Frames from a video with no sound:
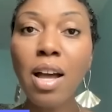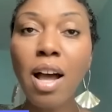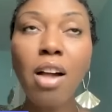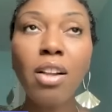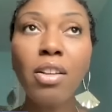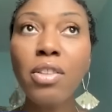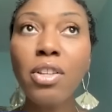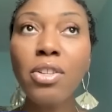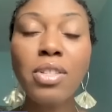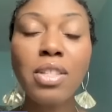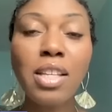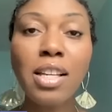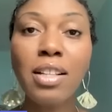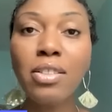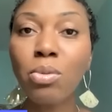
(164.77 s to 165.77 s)
all of those
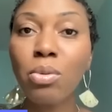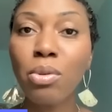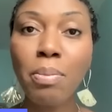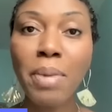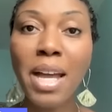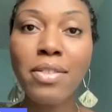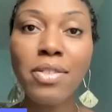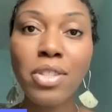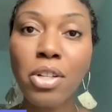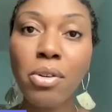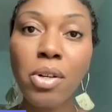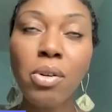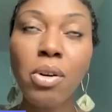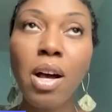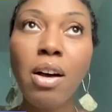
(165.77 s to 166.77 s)
things we were batting
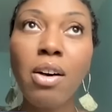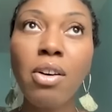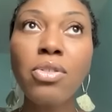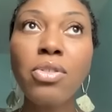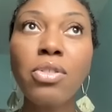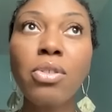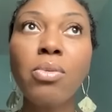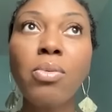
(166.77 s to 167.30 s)
zero i also